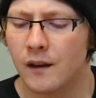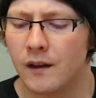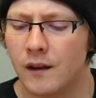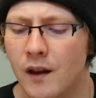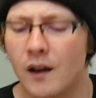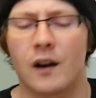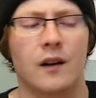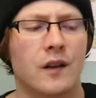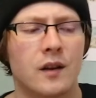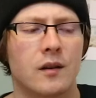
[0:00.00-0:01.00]
yeah, and I
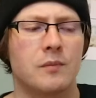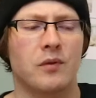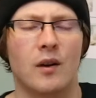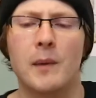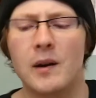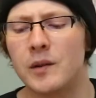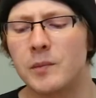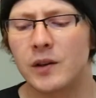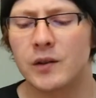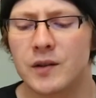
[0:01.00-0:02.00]
think primarily
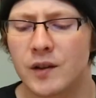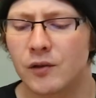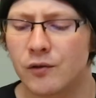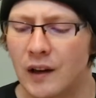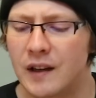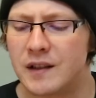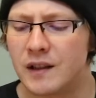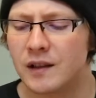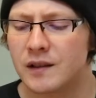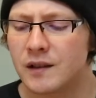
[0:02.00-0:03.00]
because I create
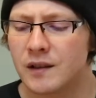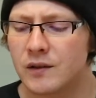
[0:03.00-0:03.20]
it